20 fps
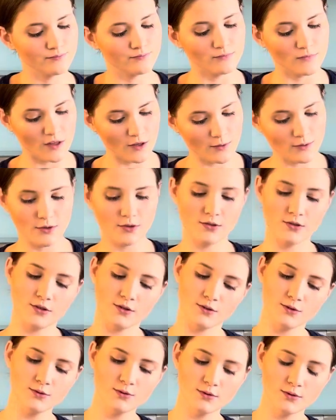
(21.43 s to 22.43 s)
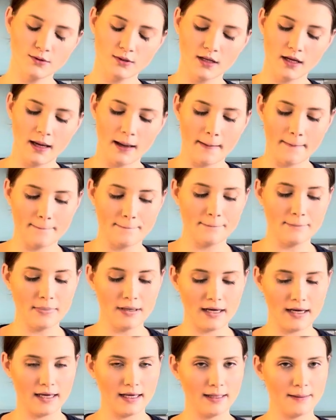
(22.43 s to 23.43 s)
you do you.
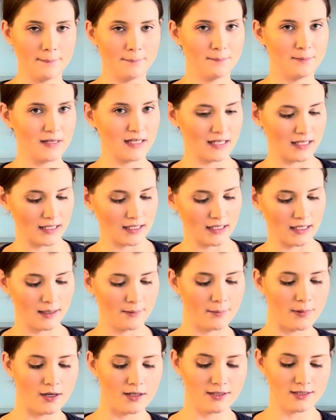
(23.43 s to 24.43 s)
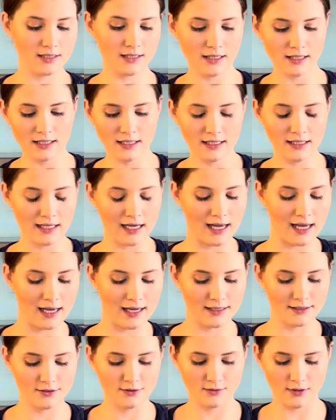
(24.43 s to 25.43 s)
But me personally,
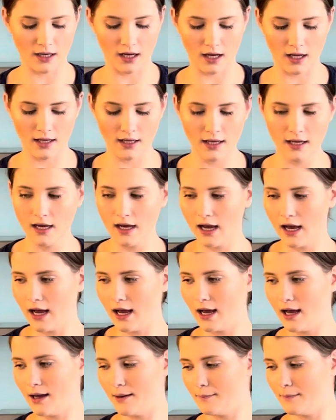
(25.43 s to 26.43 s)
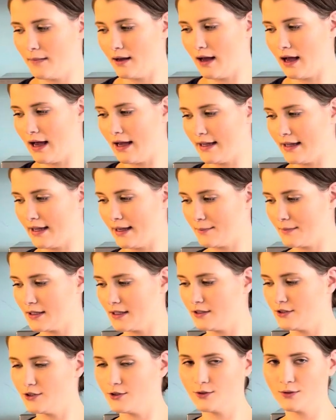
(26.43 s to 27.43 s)
I do not. I am
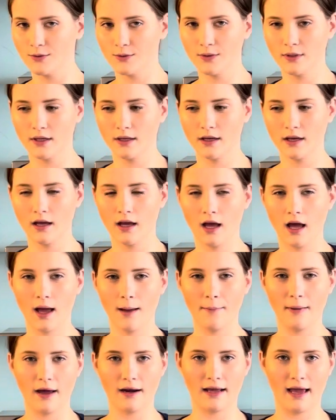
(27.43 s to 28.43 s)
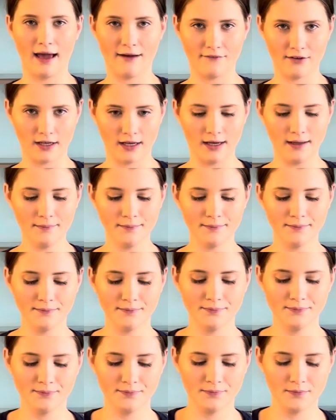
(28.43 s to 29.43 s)
going to do about a half a cup.
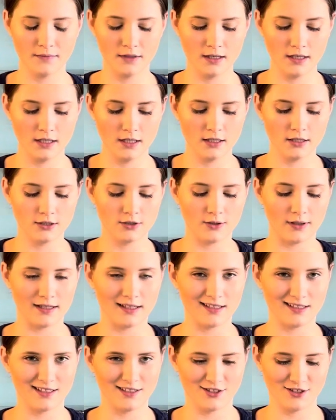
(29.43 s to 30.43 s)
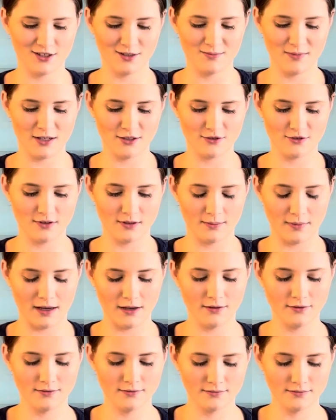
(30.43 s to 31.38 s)
So I guess I should have measured them out.